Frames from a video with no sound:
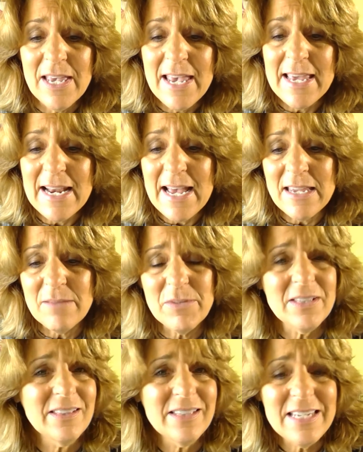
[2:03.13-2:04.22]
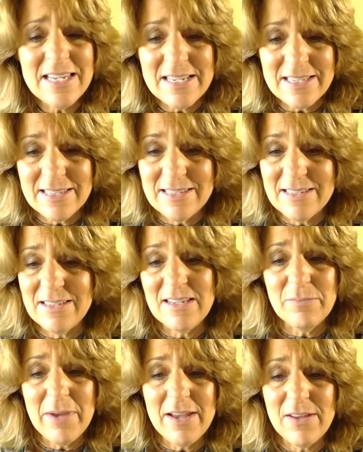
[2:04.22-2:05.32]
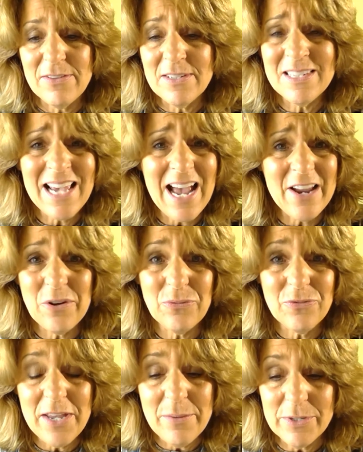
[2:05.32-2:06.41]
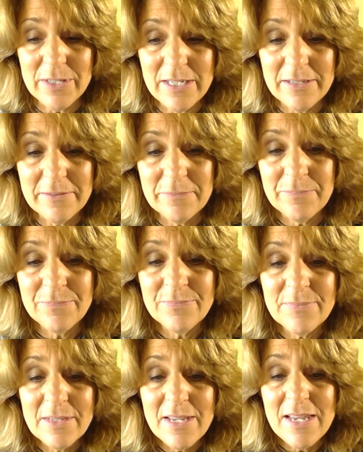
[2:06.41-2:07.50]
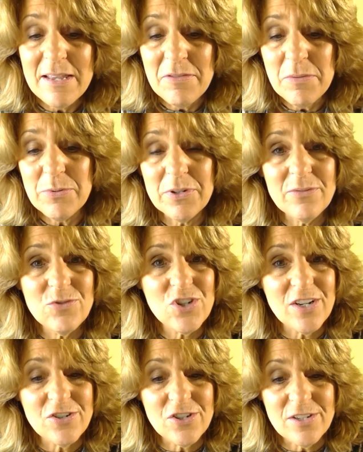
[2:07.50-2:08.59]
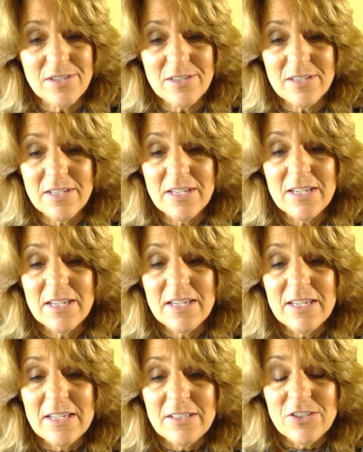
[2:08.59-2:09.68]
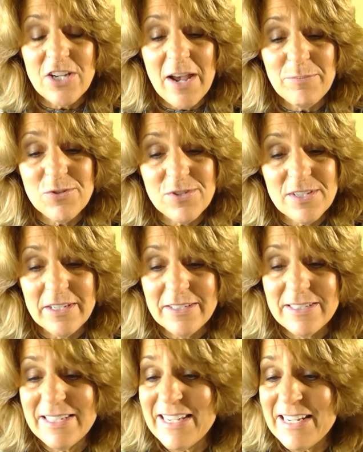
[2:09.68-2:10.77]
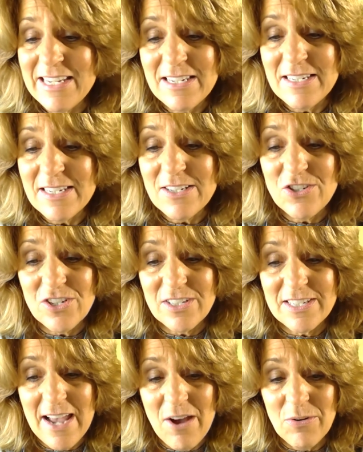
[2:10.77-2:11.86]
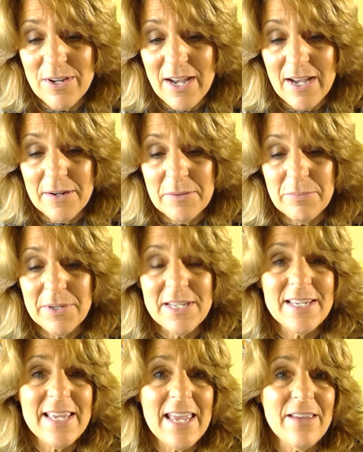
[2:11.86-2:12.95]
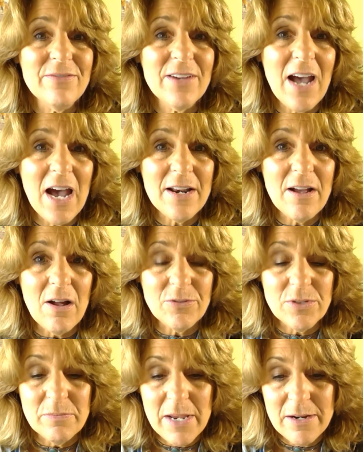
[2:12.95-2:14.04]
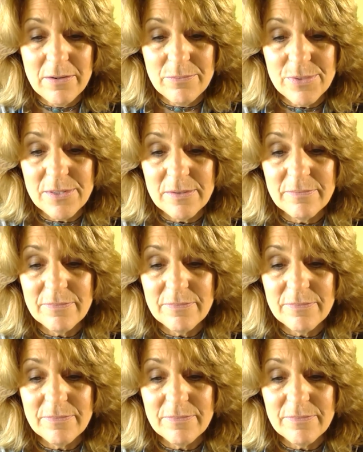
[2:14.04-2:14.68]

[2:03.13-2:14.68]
and I am the least in my entire family." In the book of Judges, chapter 6, Gideon didn't just doubt God, but he gave God ultimatums.